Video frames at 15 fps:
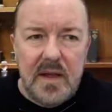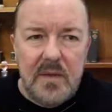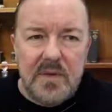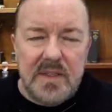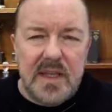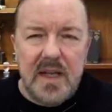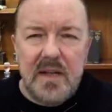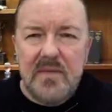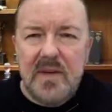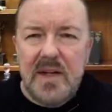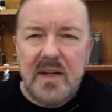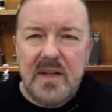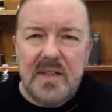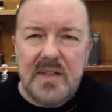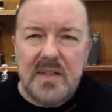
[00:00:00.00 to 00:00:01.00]
it was then I
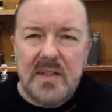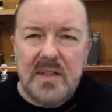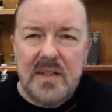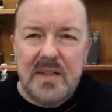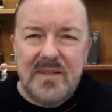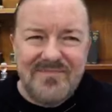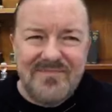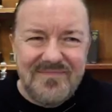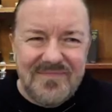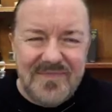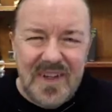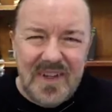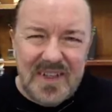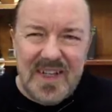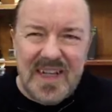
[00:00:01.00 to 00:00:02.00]
realised
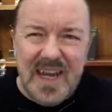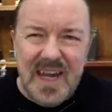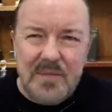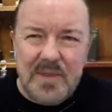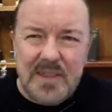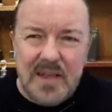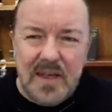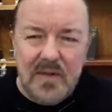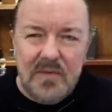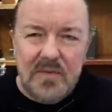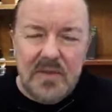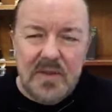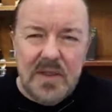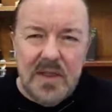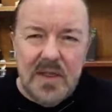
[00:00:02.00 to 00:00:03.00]
I could kick myself.
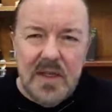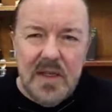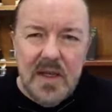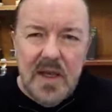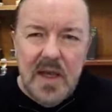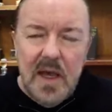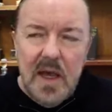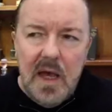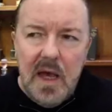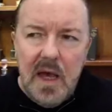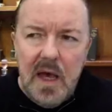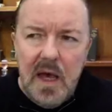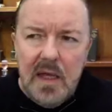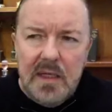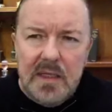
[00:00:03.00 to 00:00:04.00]

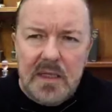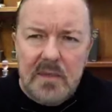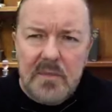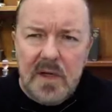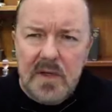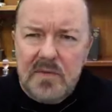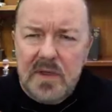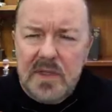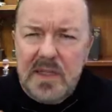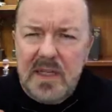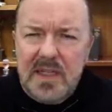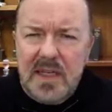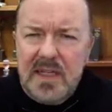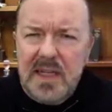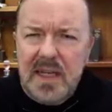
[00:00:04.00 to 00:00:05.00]
And in some countries,
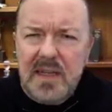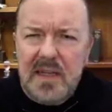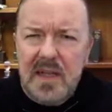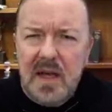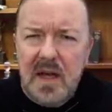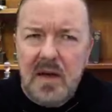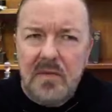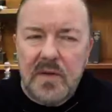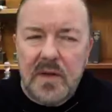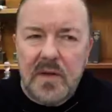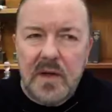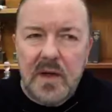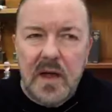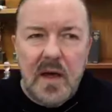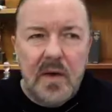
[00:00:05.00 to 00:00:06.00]
it didn't get the laugh. And I'm
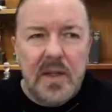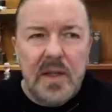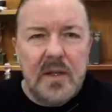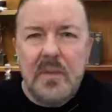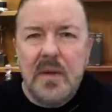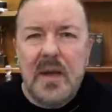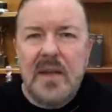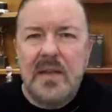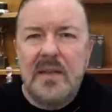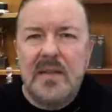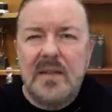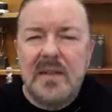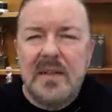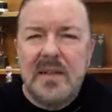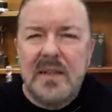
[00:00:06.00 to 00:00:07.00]
like, oh, they don't know what,
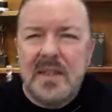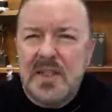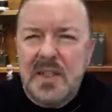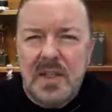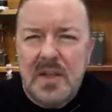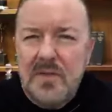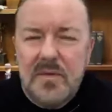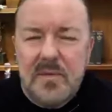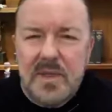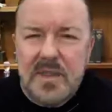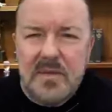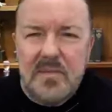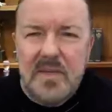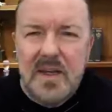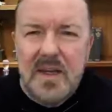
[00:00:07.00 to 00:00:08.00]
that's a
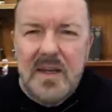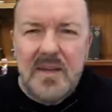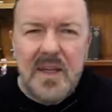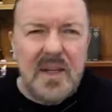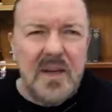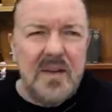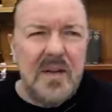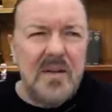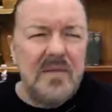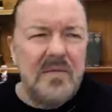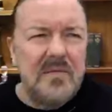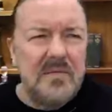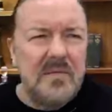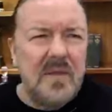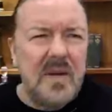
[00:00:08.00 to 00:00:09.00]
euphemism. They don't know,
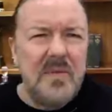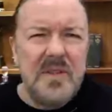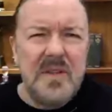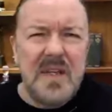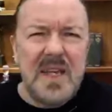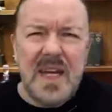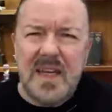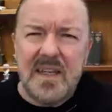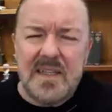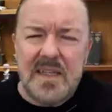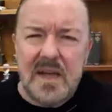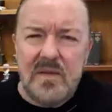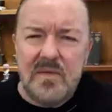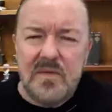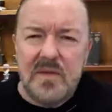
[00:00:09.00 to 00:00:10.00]
why would you kick
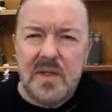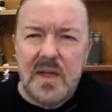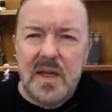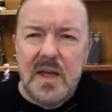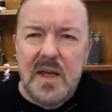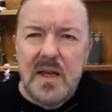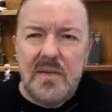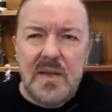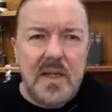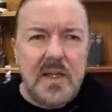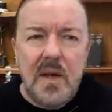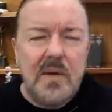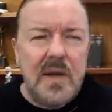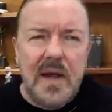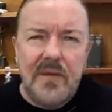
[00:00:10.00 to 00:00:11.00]
yourself? They
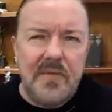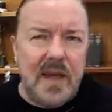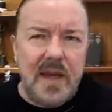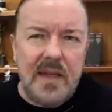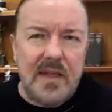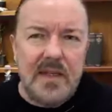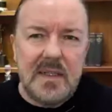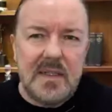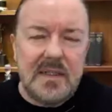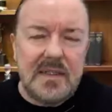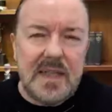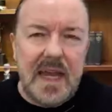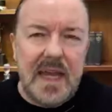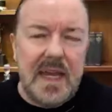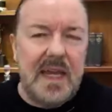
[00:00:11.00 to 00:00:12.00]
don't have that
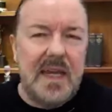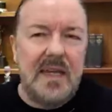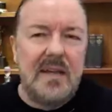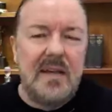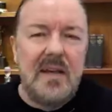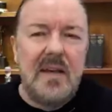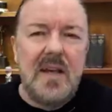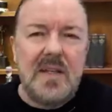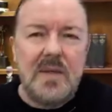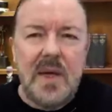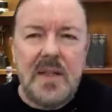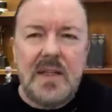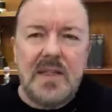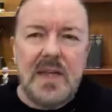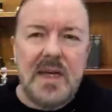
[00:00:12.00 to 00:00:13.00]
saying. So I
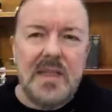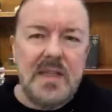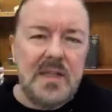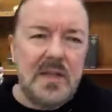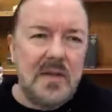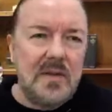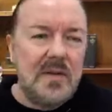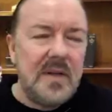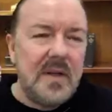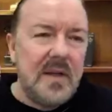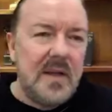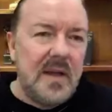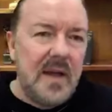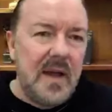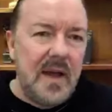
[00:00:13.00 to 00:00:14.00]
had to change it to,
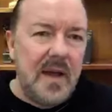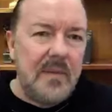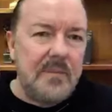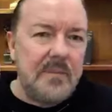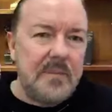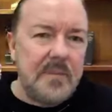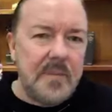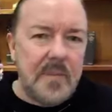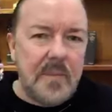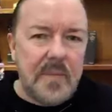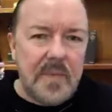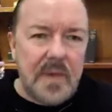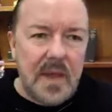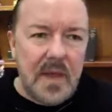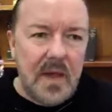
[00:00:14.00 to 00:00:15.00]
then
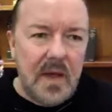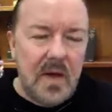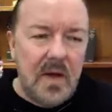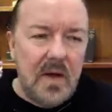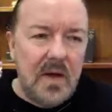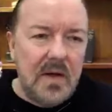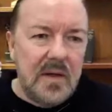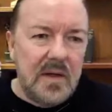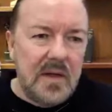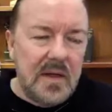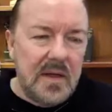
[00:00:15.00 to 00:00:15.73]
I